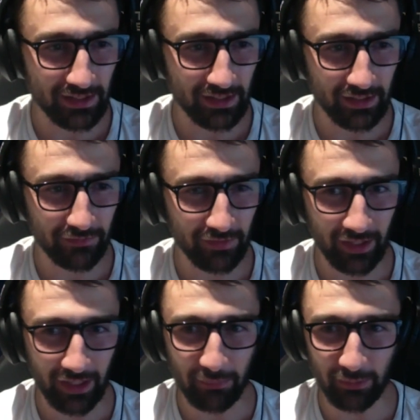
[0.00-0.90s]
And then if they're
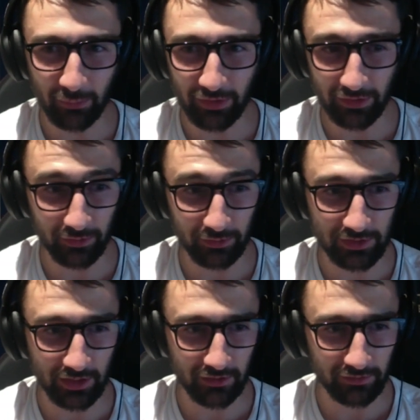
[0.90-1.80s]
happy with those
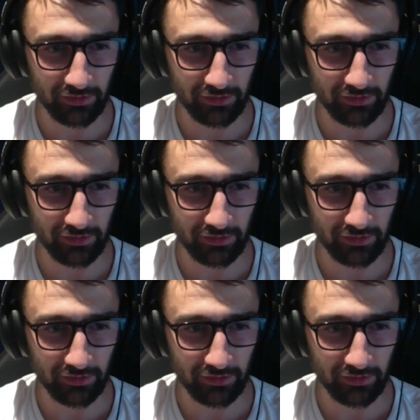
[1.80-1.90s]
kind of,